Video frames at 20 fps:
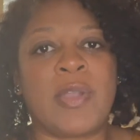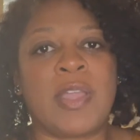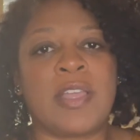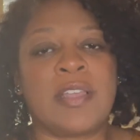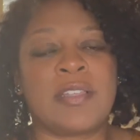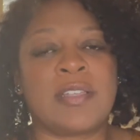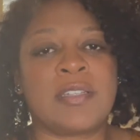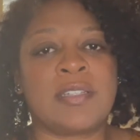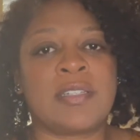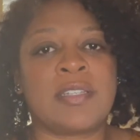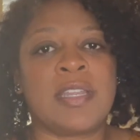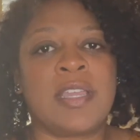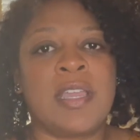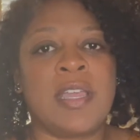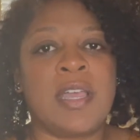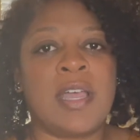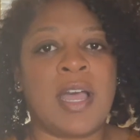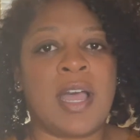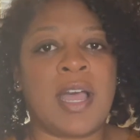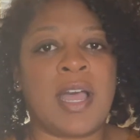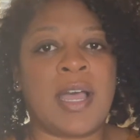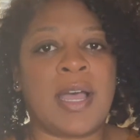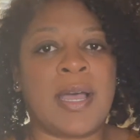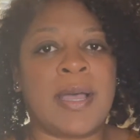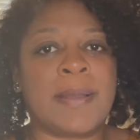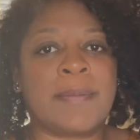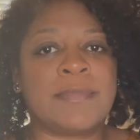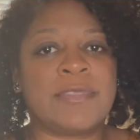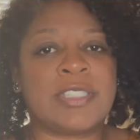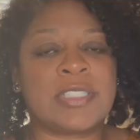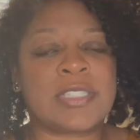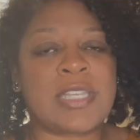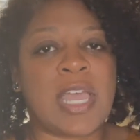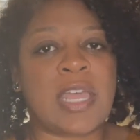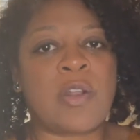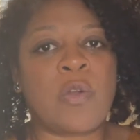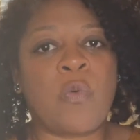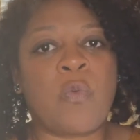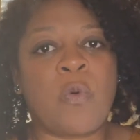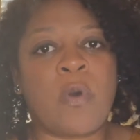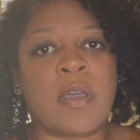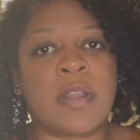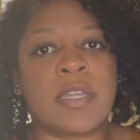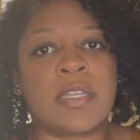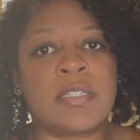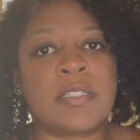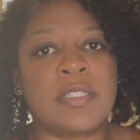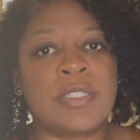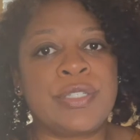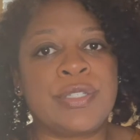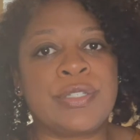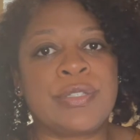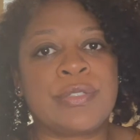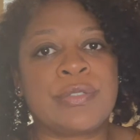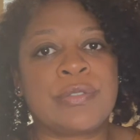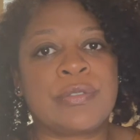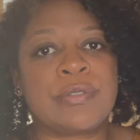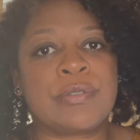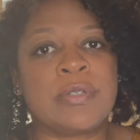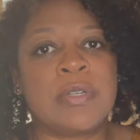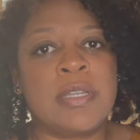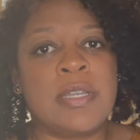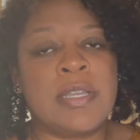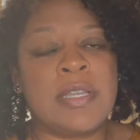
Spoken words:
and just kind of wanted to